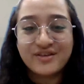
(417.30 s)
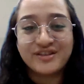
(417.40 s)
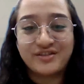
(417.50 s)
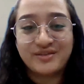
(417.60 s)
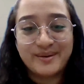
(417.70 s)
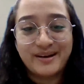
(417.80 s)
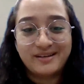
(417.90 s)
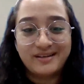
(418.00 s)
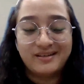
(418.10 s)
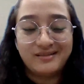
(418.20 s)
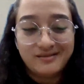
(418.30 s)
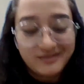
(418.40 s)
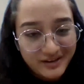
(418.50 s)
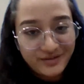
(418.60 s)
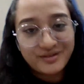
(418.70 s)
give yourself a break
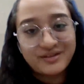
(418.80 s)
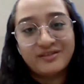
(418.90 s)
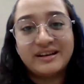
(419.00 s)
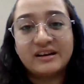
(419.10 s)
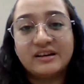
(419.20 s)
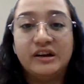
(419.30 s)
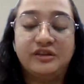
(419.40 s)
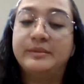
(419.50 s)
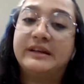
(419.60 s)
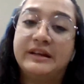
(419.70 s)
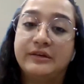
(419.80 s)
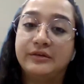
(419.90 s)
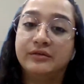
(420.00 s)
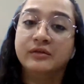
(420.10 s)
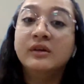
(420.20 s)
and give yourself that acknowledgement
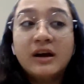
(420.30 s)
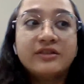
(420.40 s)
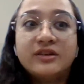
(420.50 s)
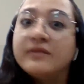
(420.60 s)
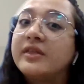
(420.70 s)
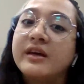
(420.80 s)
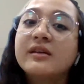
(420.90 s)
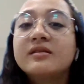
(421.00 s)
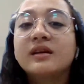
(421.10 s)
that you achieved the